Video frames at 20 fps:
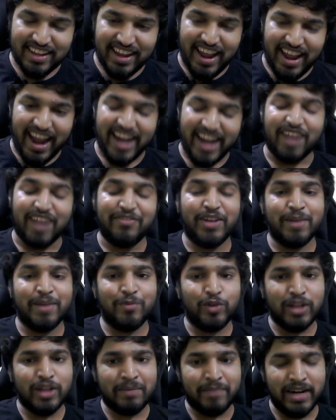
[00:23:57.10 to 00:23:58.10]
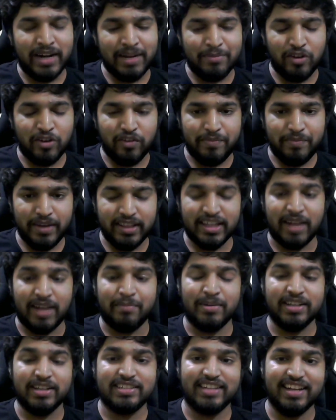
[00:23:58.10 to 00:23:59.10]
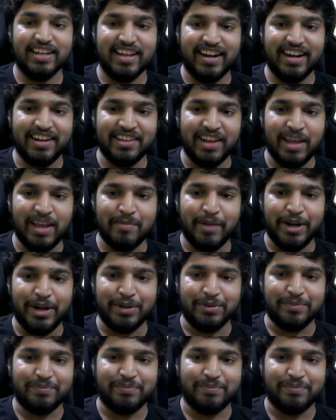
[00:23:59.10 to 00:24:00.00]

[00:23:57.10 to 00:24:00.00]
And after removing that multiple of B, the number is still greater than A by 2.